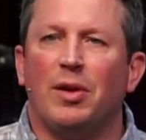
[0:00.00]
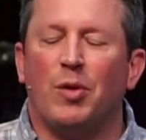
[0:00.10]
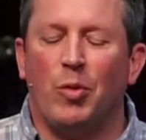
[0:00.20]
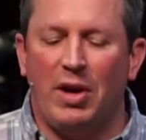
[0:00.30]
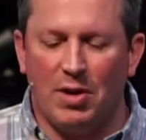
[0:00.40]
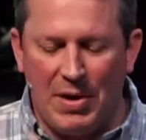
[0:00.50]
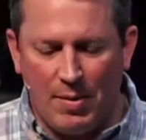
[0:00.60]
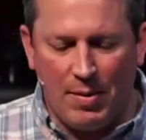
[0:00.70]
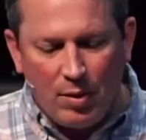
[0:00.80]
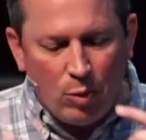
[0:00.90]
We need to be
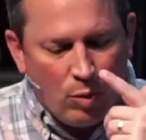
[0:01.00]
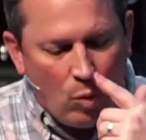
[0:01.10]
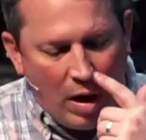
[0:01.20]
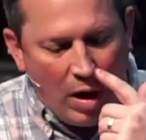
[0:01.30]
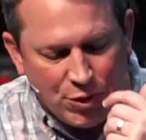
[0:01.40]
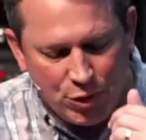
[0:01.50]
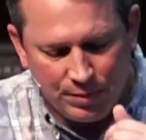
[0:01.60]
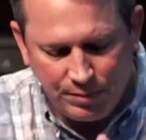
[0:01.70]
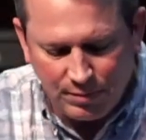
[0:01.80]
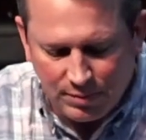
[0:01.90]
able to watch
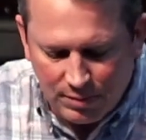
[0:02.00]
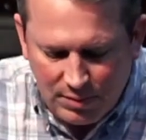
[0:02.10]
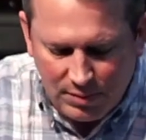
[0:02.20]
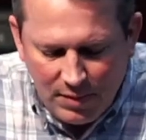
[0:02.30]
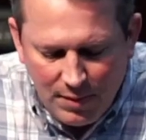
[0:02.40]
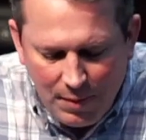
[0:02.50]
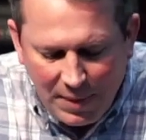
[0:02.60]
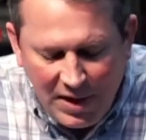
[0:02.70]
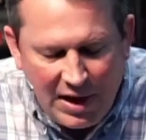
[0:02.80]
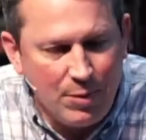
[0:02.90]

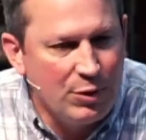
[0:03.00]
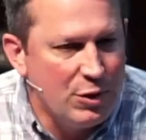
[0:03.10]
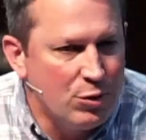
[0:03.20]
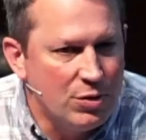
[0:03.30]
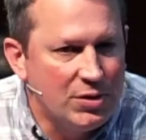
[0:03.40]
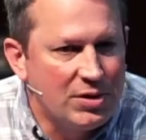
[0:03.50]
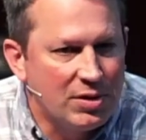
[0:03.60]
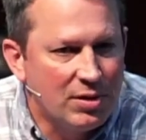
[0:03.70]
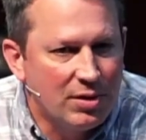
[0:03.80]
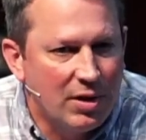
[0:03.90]
cable
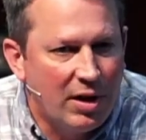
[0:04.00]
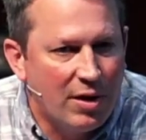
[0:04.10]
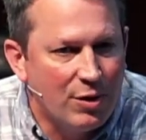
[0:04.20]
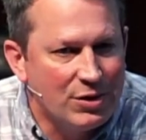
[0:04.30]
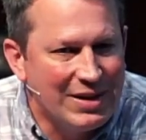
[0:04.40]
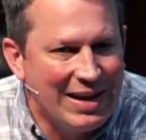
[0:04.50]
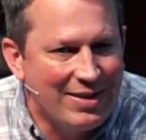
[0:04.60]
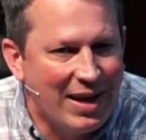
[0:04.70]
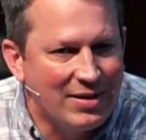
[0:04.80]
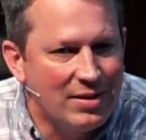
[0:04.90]
news and understand
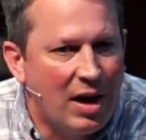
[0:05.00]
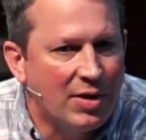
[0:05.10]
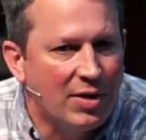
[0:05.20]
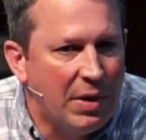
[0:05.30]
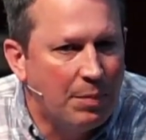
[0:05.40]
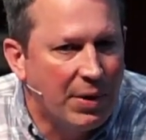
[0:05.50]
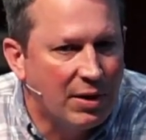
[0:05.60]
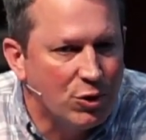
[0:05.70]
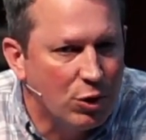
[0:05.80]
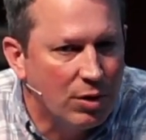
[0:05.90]
that's not the big
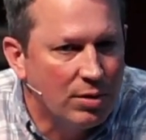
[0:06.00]
picture.